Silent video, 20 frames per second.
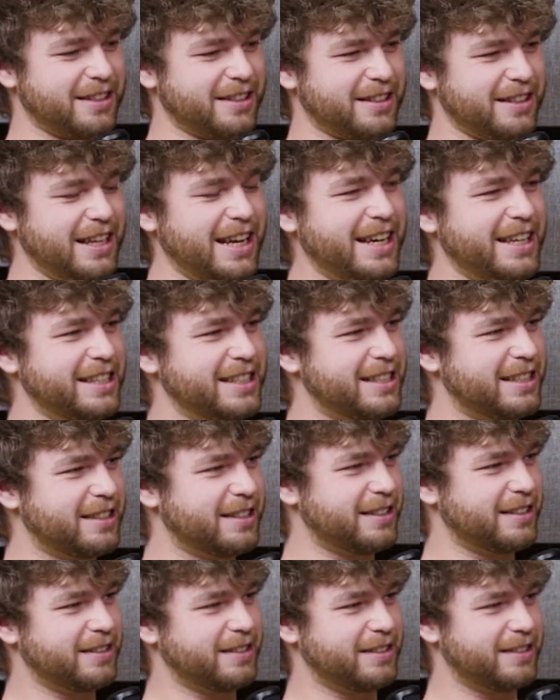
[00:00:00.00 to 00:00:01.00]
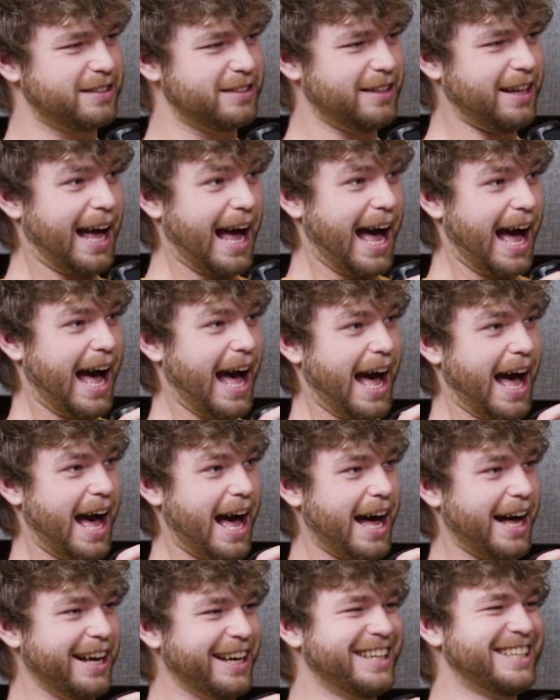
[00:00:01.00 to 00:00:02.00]
Nice.
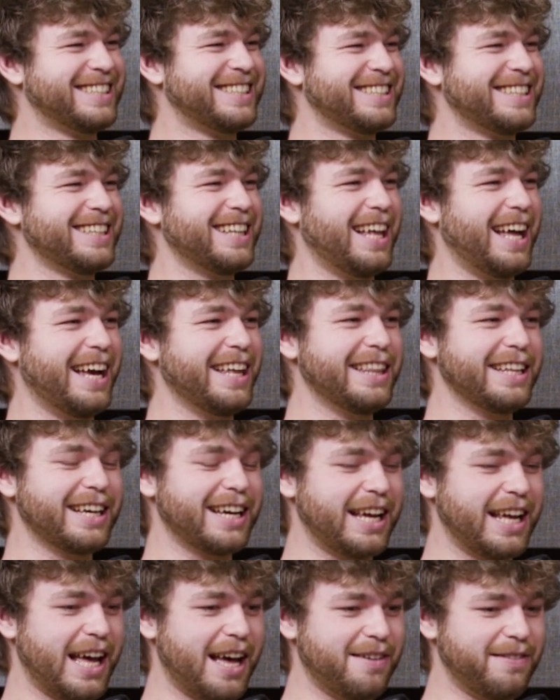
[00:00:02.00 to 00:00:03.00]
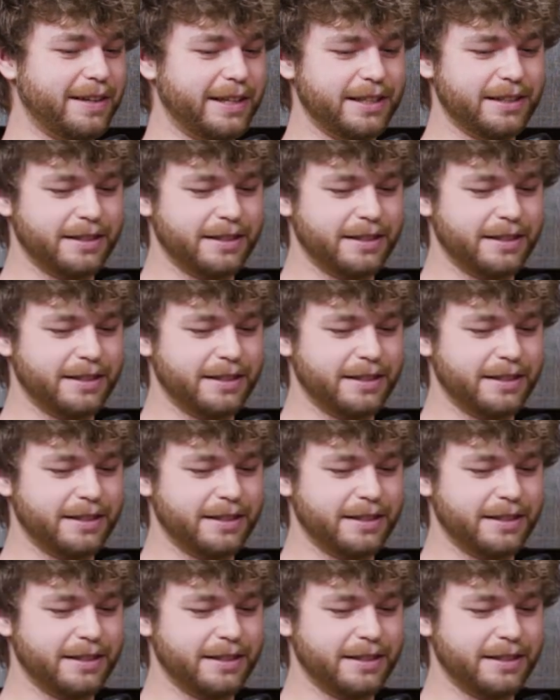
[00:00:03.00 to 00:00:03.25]
Ah! I think I have it.